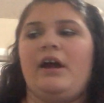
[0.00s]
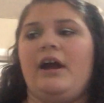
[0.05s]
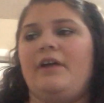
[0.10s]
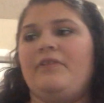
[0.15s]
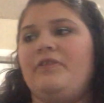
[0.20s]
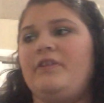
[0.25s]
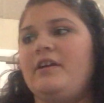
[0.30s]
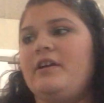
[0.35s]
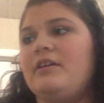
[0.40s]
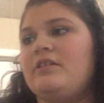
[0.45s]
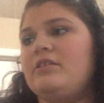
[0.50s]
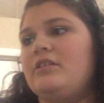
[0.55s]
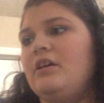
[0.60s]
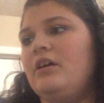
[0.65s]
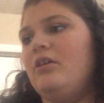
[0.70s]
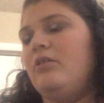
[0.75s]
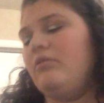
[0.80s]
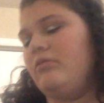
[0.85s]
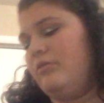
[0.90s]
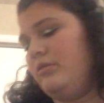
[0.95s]
I think,
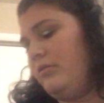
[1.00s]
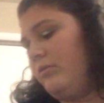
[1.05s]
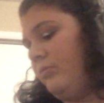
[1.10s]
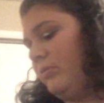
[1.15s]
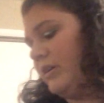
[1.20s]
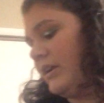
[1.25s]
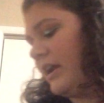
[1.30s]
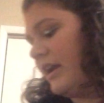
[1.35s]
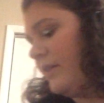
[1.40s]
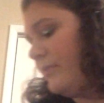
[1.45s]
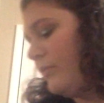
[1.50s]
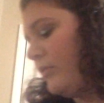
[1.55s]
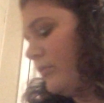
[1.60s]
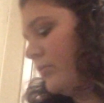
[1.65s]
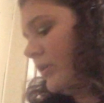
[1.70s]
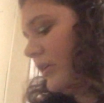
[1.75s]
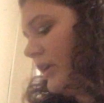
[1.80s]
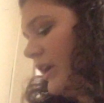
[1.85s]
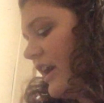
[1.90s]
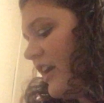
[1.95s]
though, what I
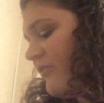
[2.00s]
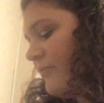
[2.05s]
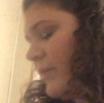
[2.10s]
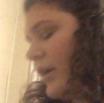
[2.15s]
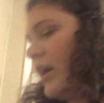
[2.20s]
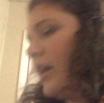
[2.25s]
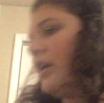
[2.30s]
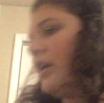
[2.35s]
really have my